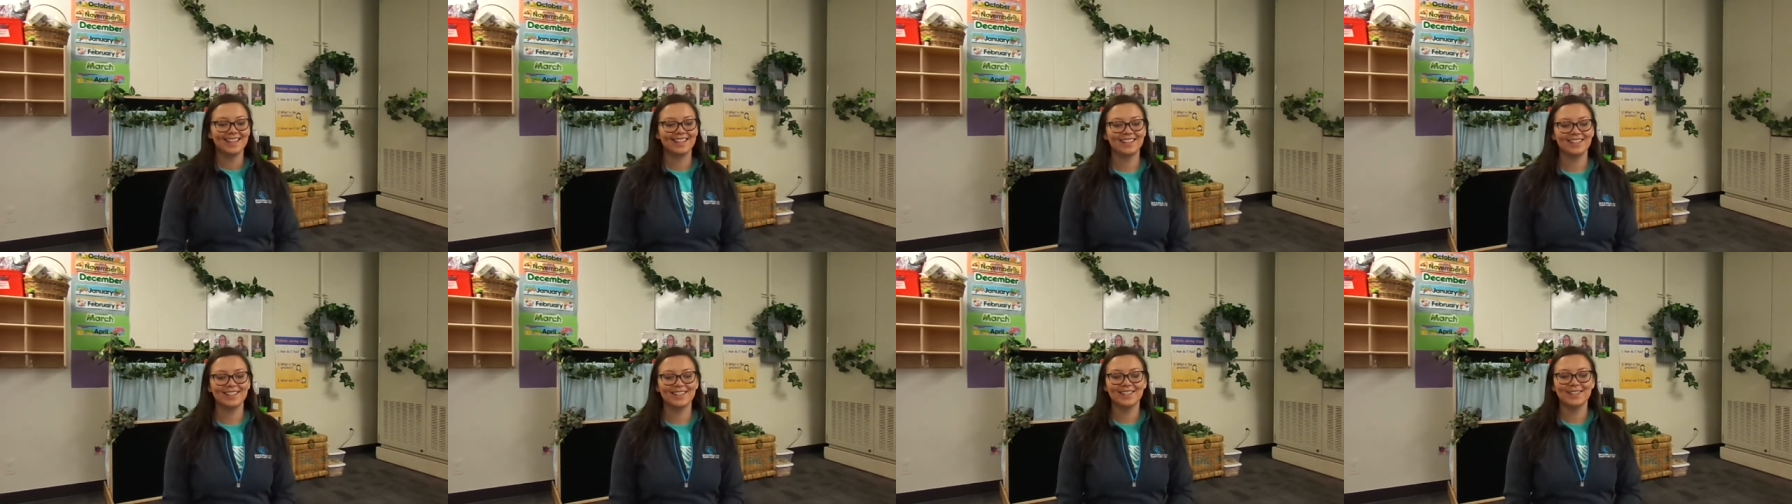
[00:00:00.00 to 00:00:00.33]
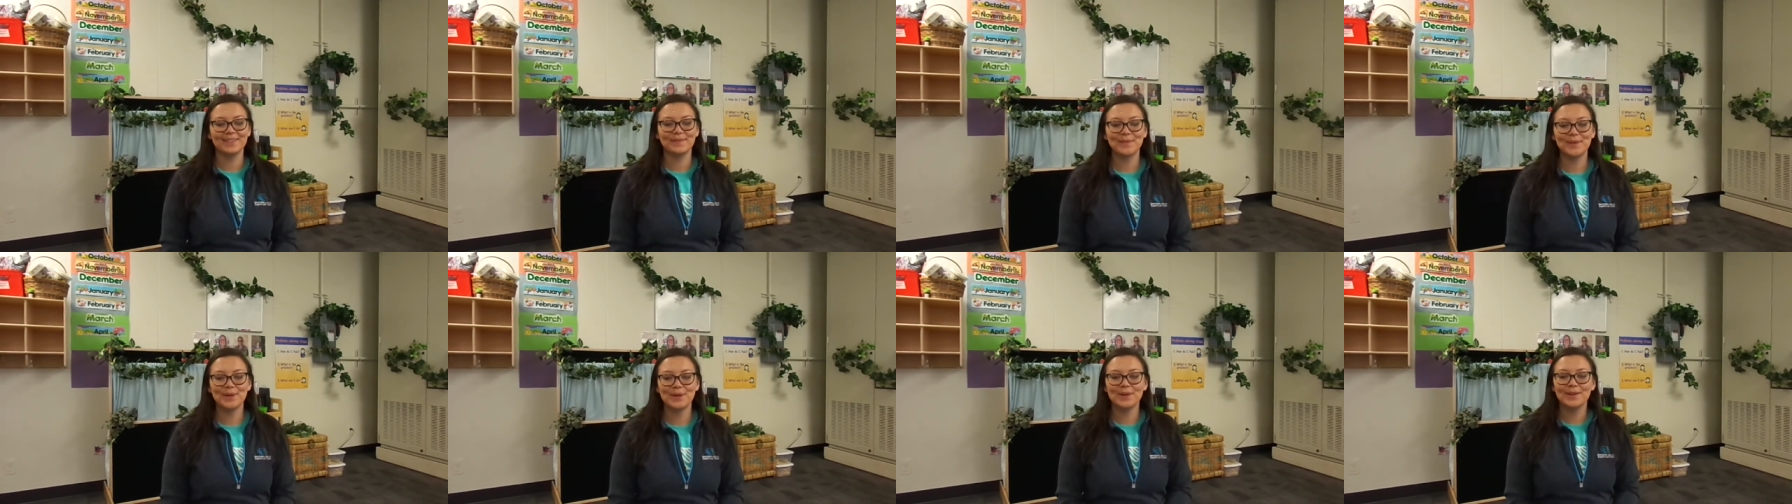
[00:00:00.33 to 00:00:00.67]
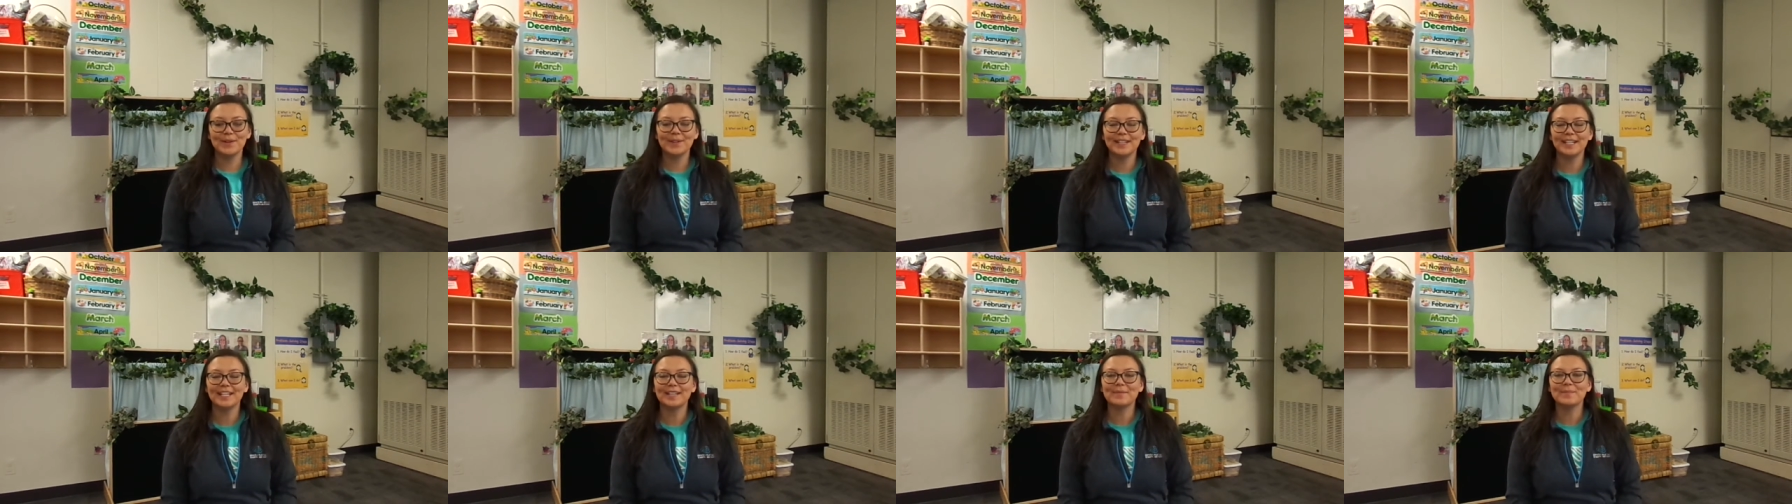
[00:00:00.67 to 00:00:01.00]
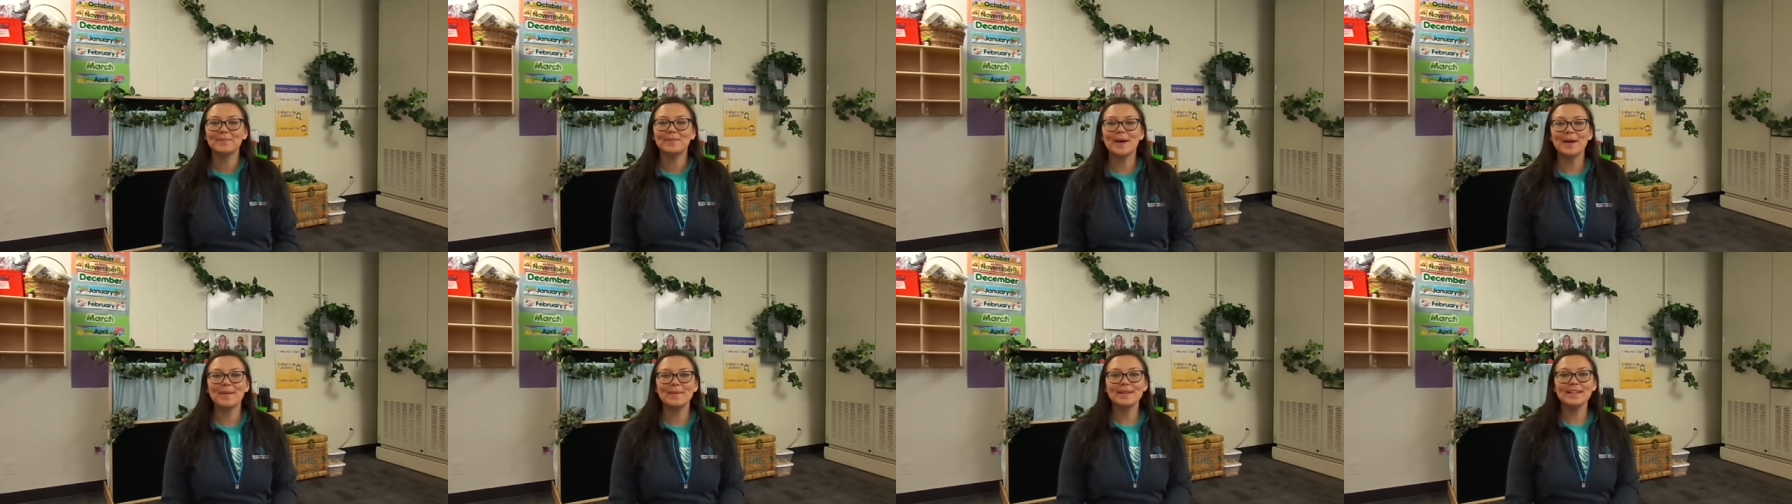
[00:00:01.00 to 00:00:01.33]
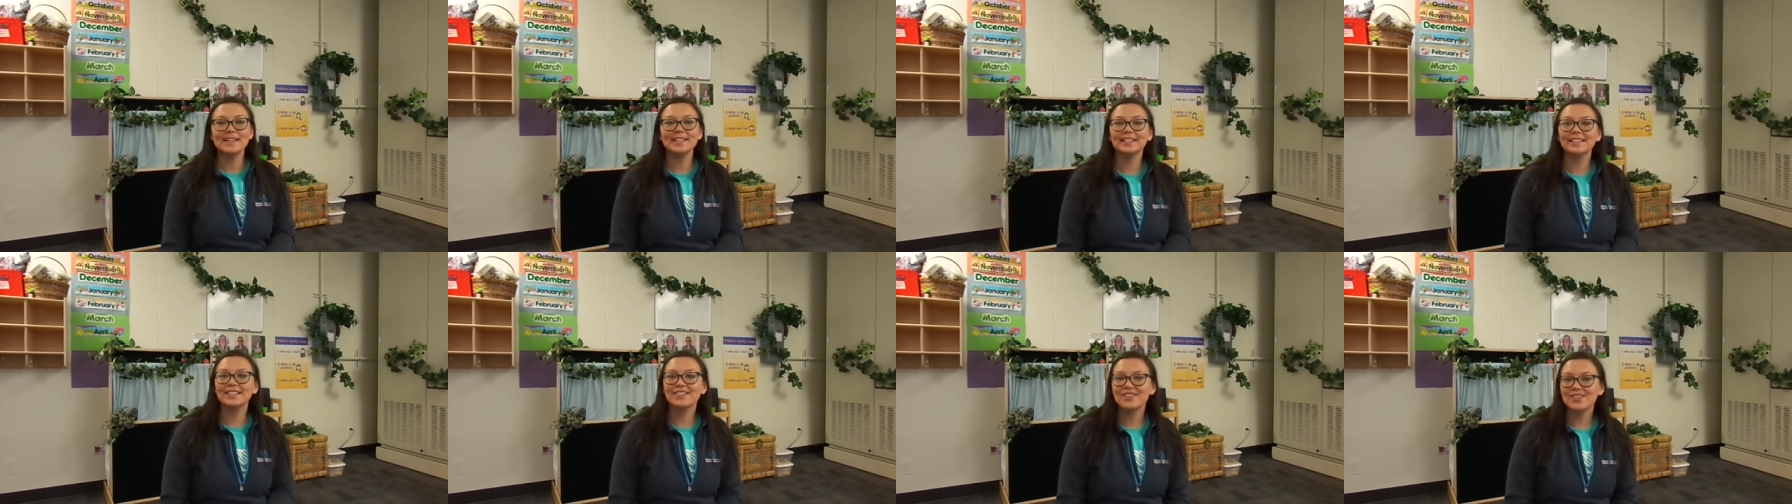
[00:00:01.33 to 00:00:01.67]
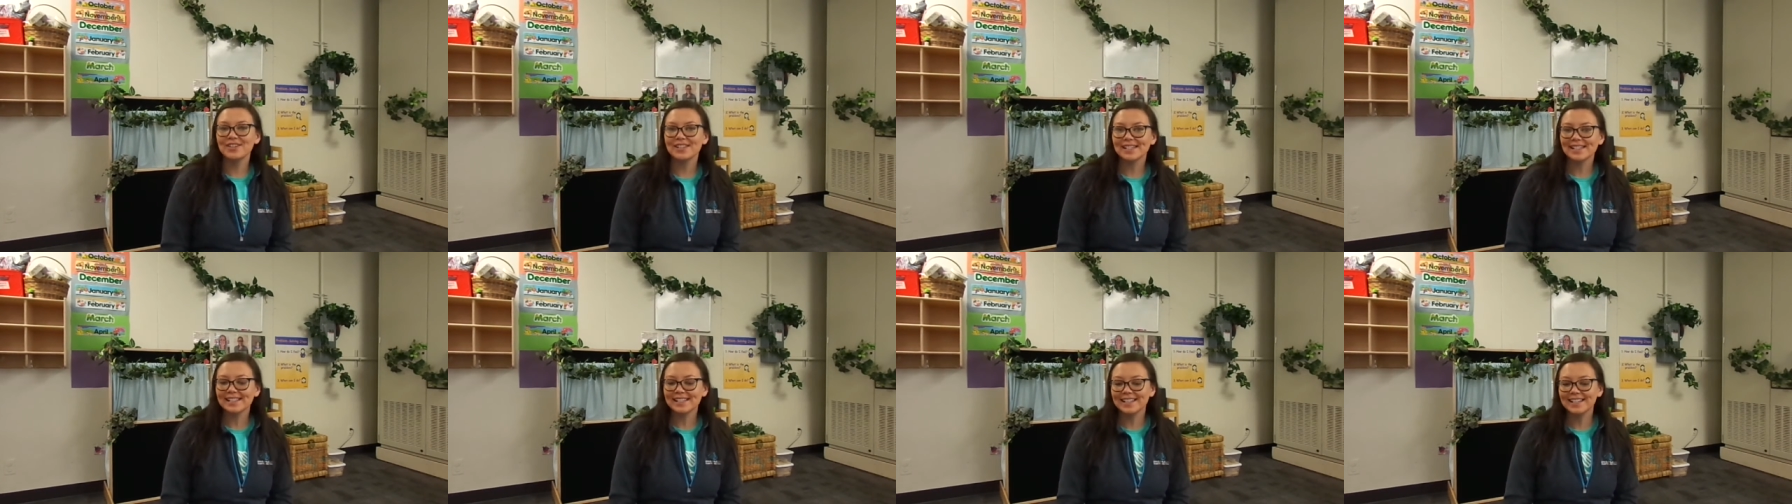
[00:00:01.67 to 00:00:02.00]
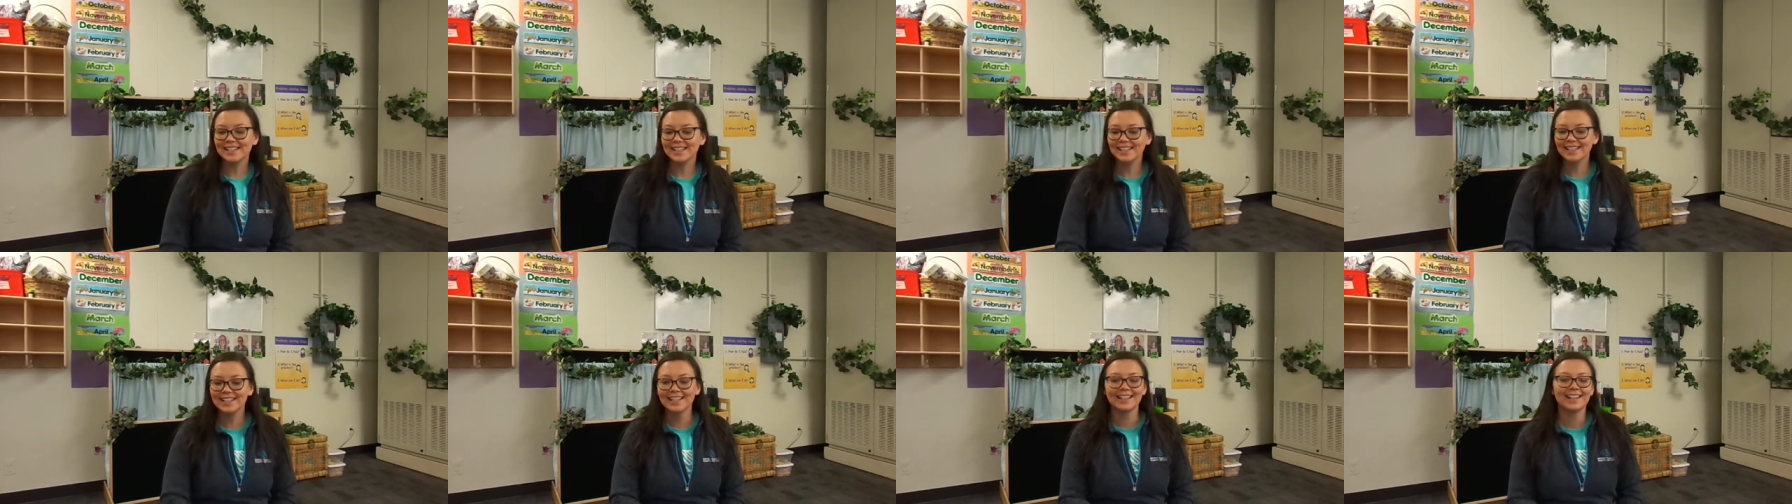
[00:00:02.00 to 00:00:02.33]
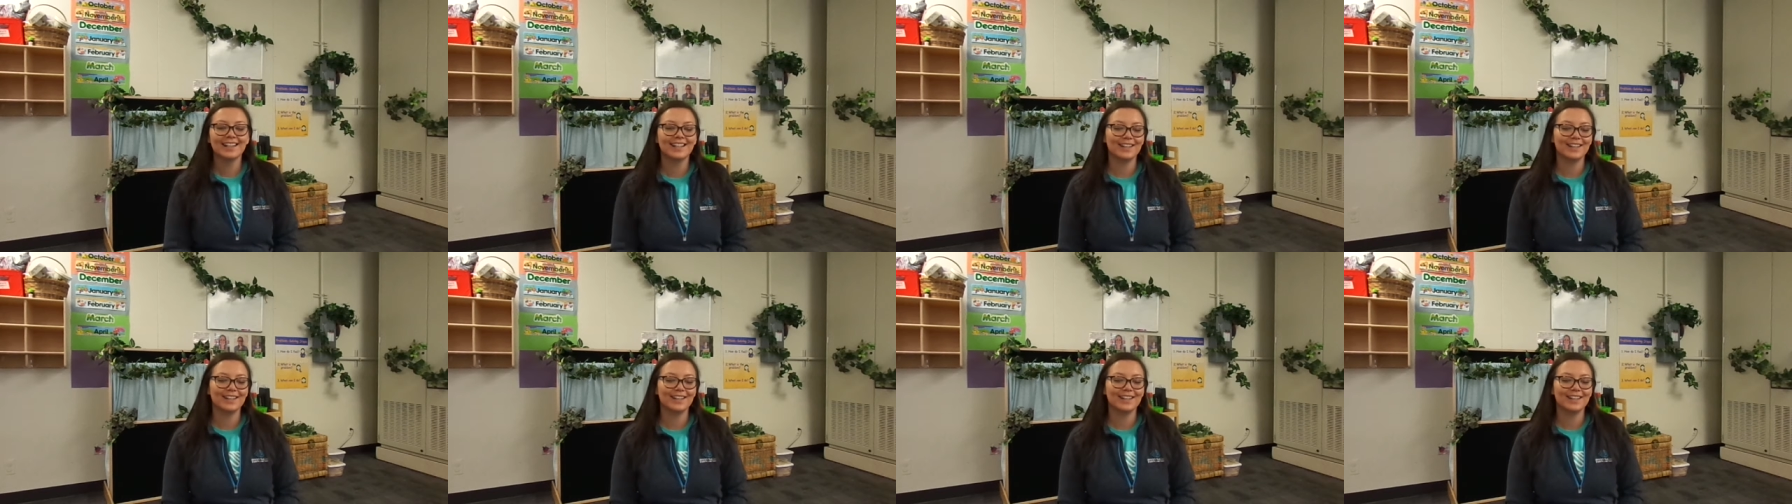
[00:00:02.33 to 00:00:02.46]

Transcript: Good morning, Bobby Ellen and Tristan.